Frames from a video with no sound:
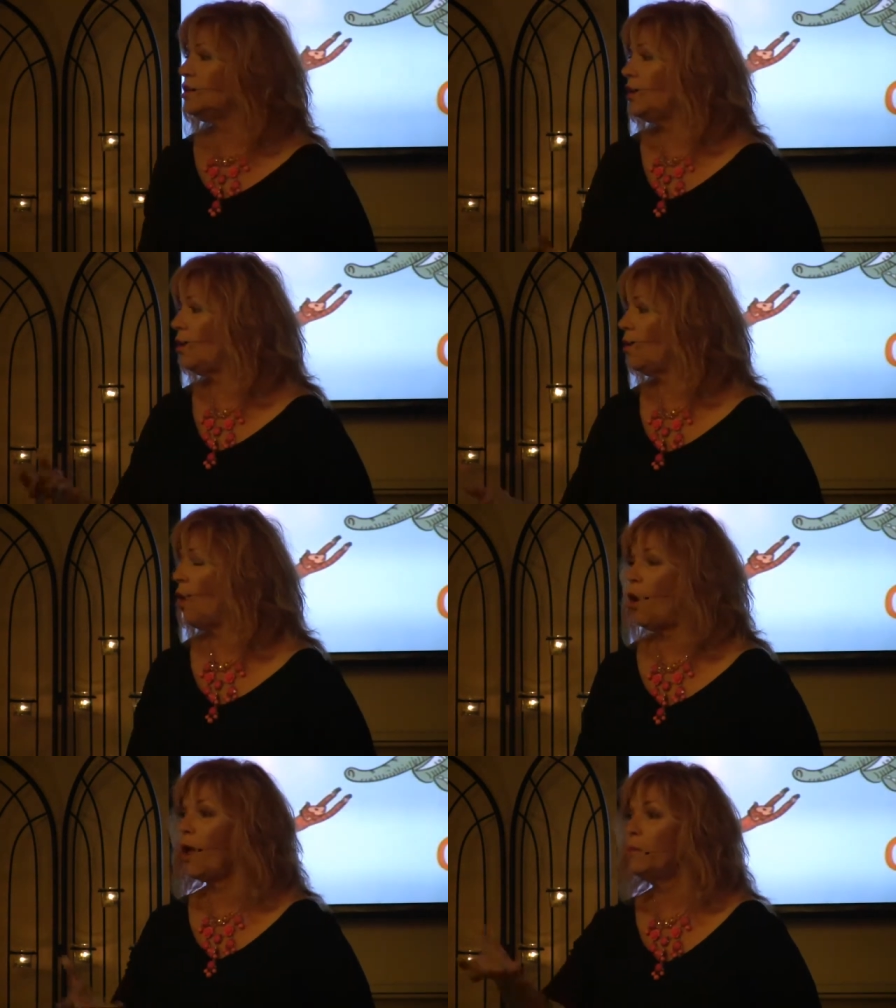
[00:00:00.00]
you know,
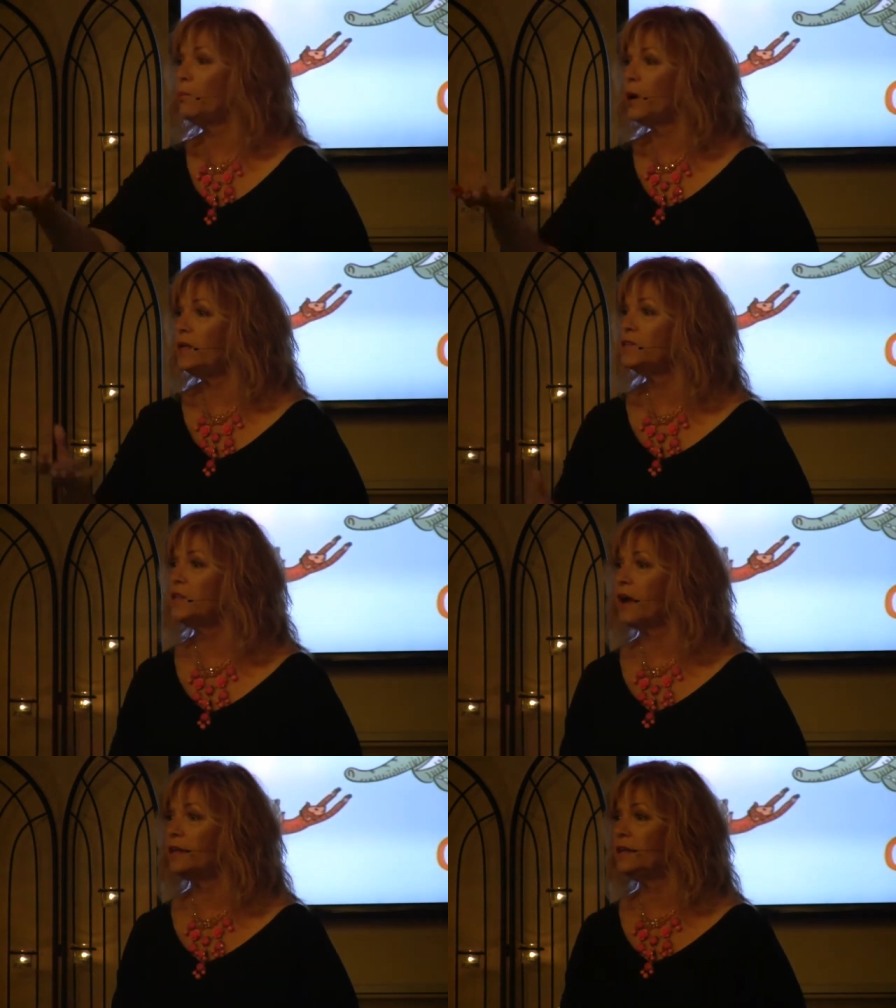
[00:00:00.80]
embrace
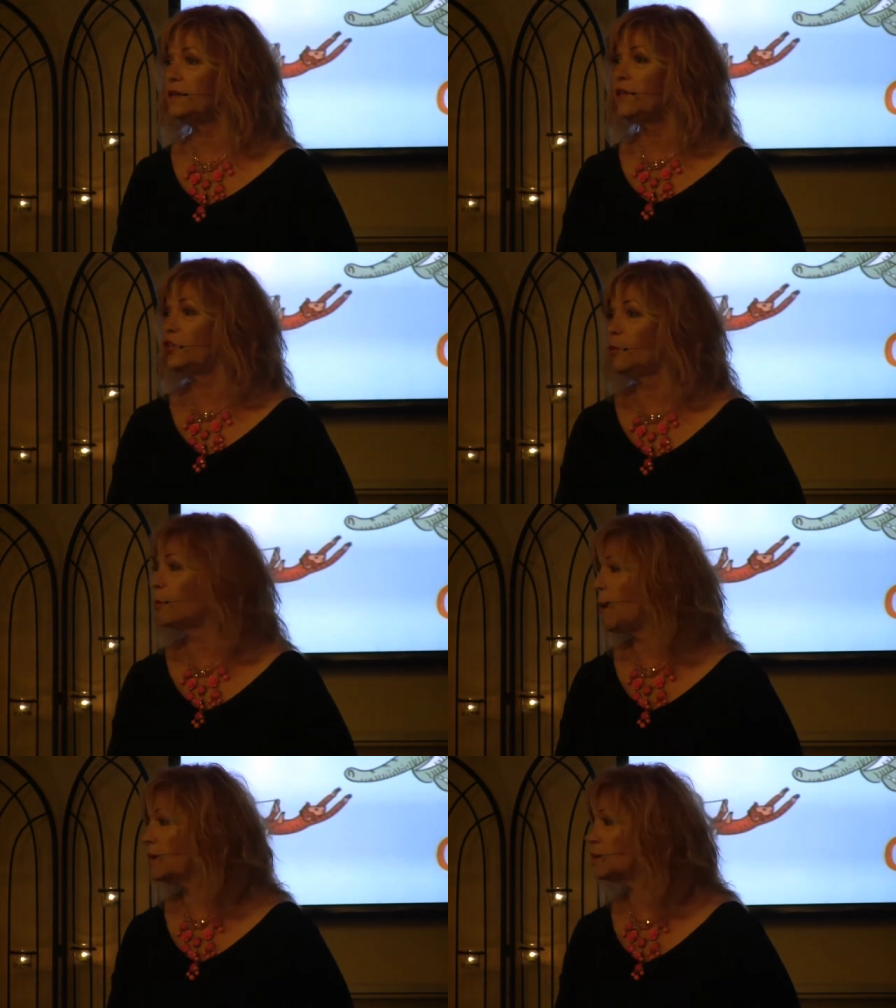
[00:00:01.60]
the idea that there were
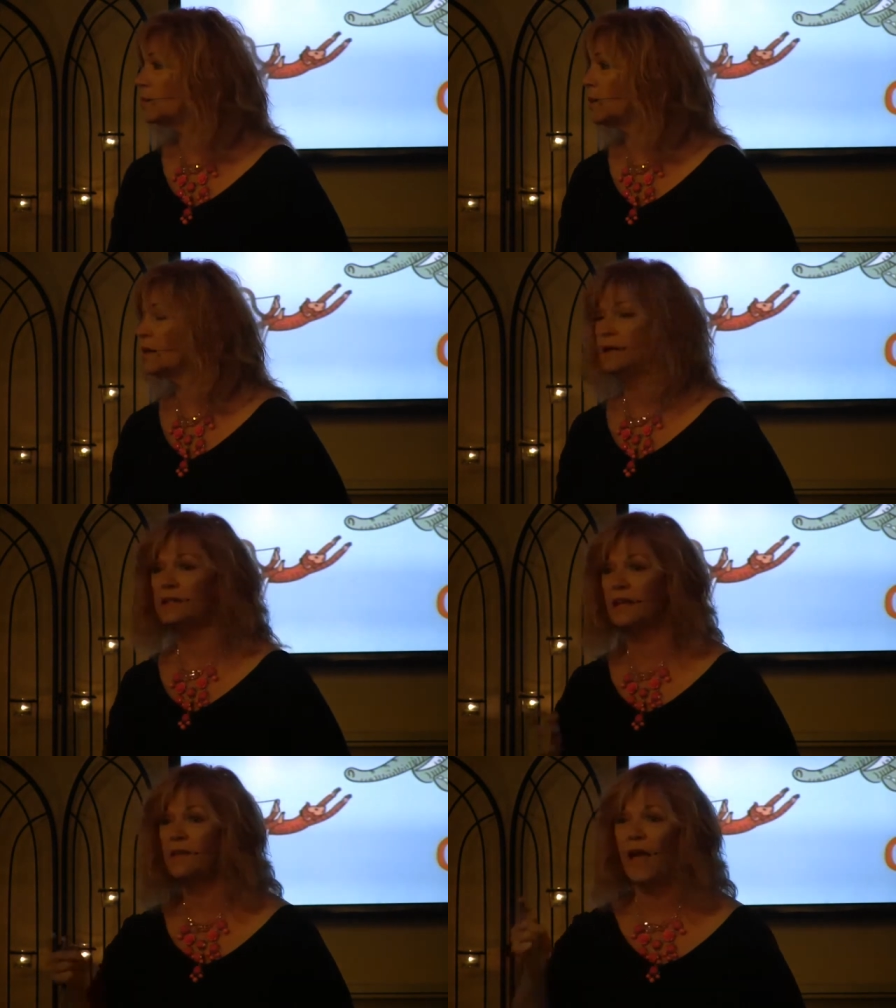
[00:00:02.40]

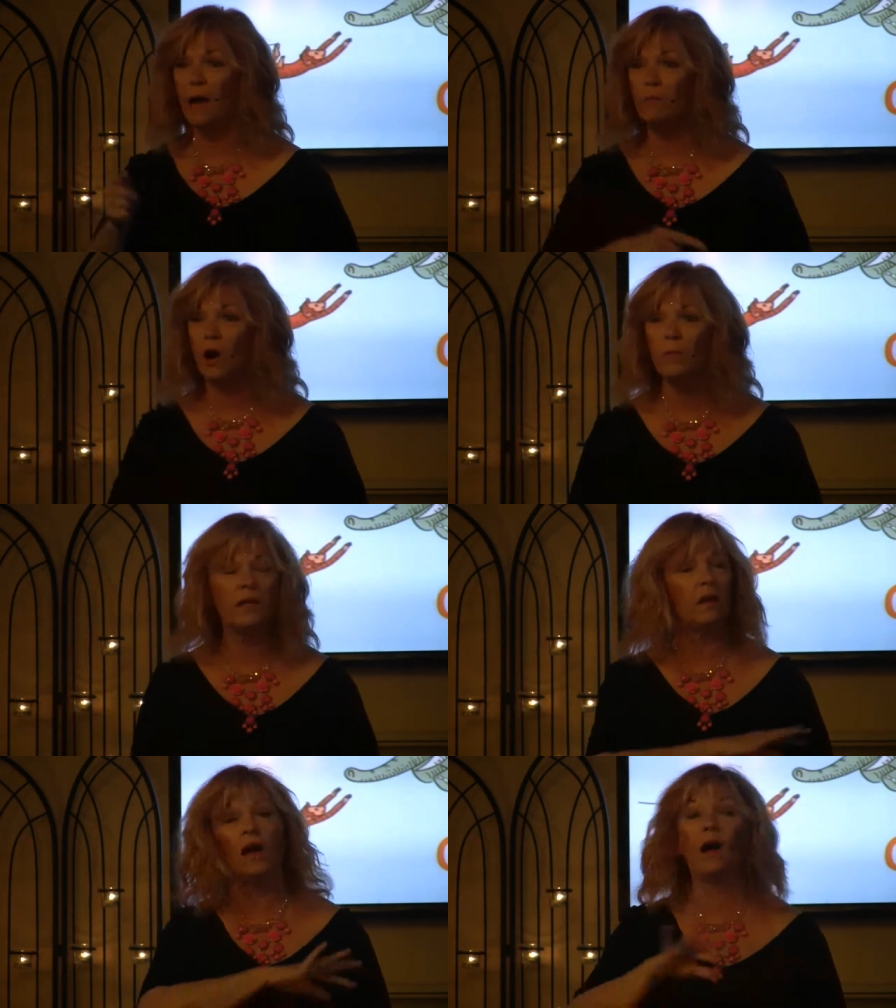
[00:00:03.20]
possibilities. In that
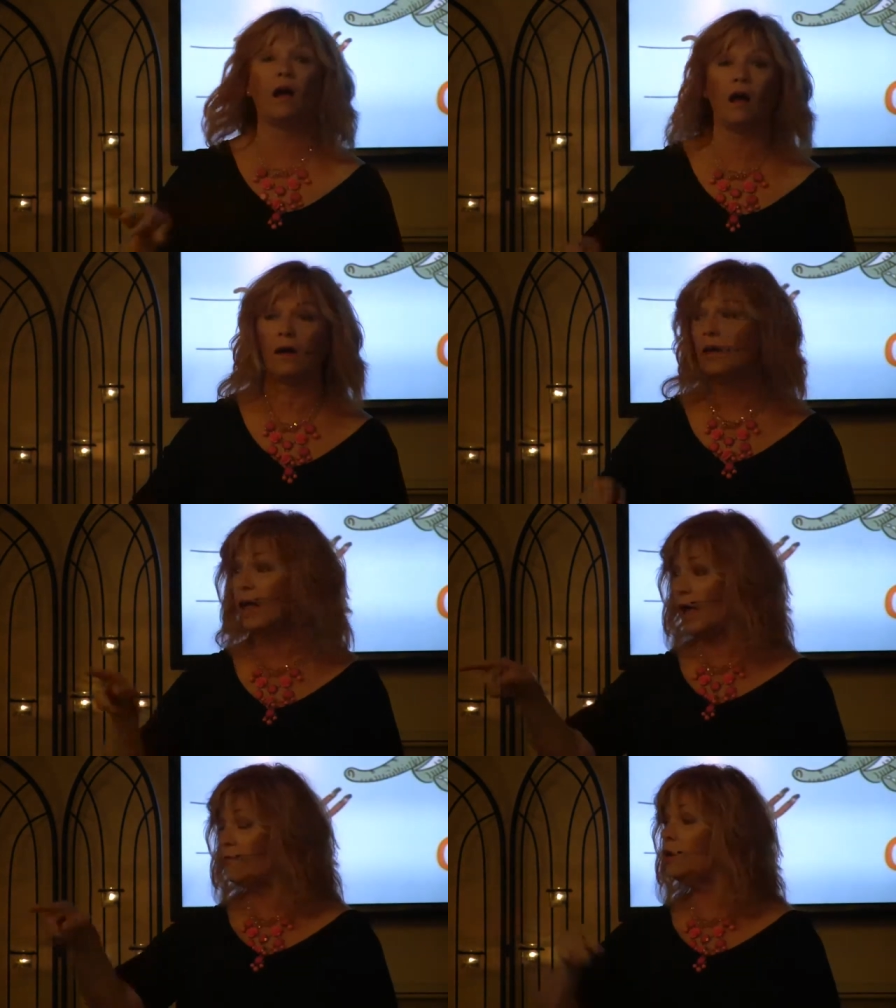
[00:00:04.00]
moment, uh uh
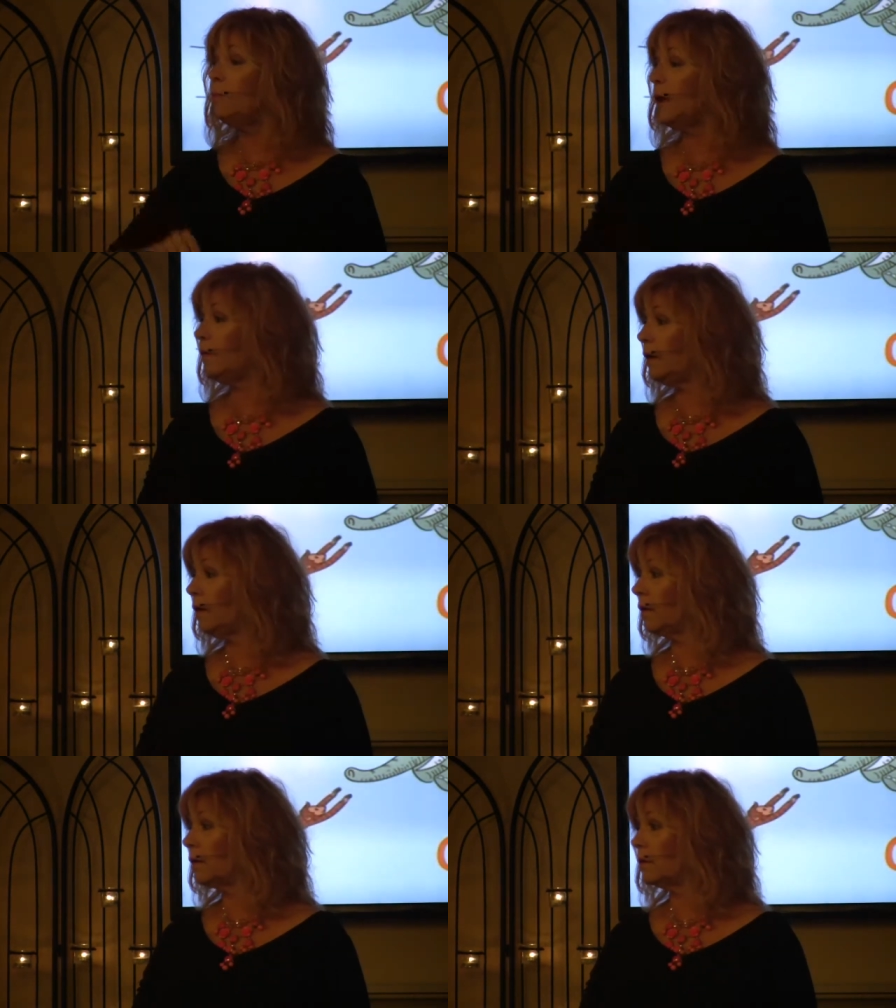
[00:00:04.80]
Have you been
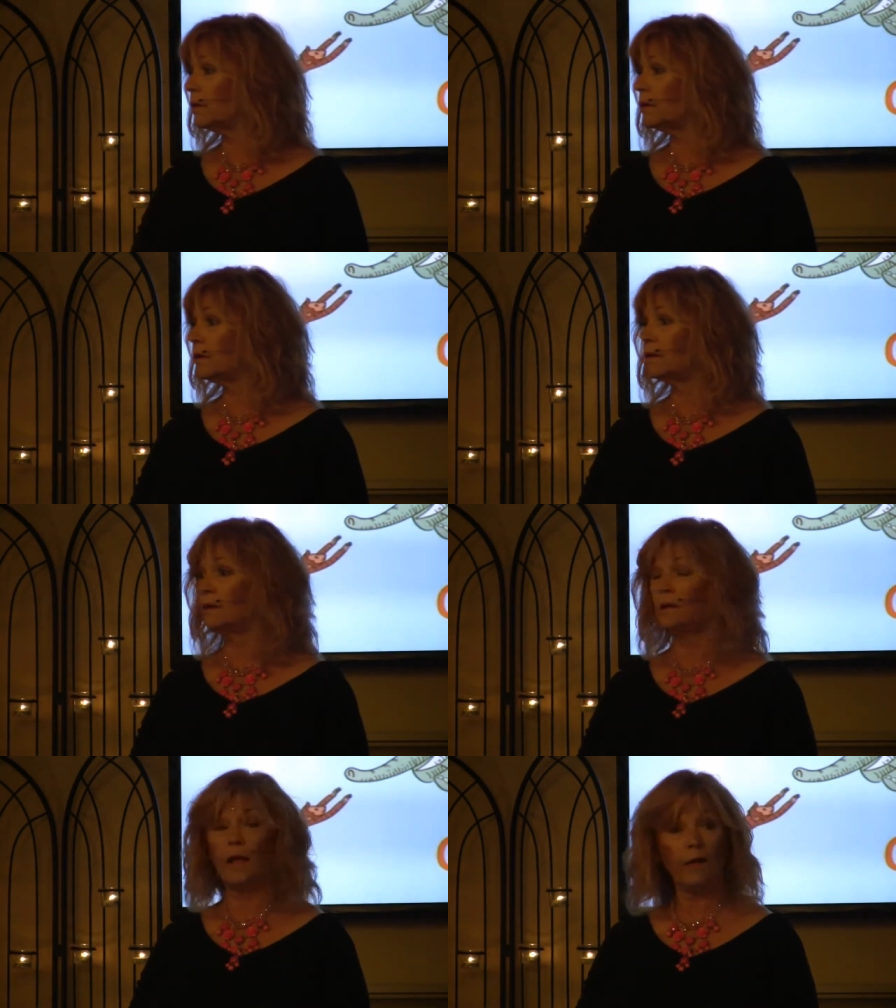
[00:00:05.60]
there?
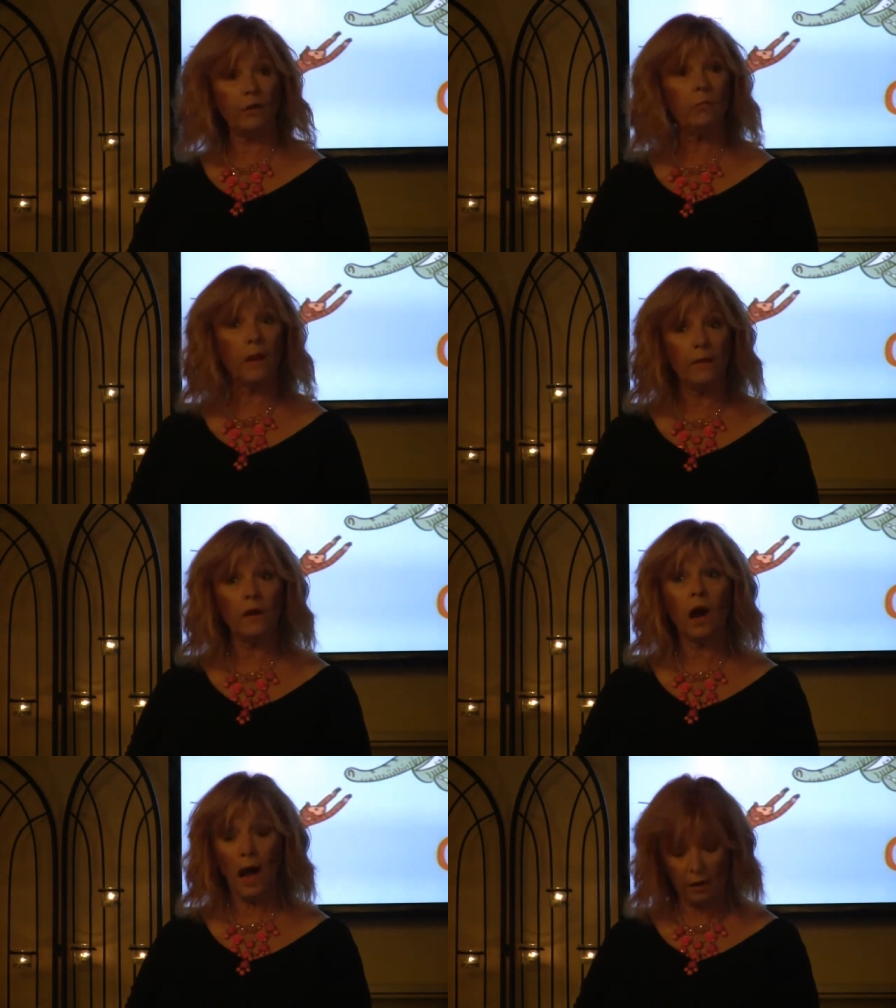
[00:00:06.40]
Have you been
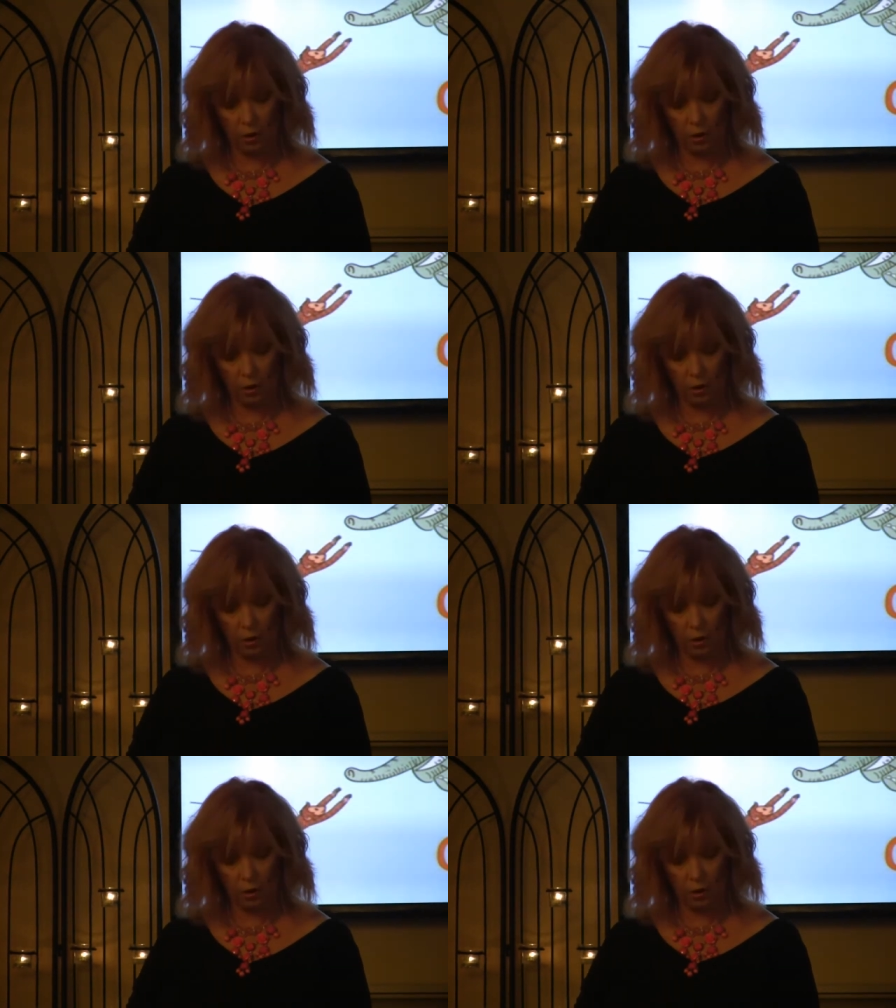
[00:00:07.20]
there? I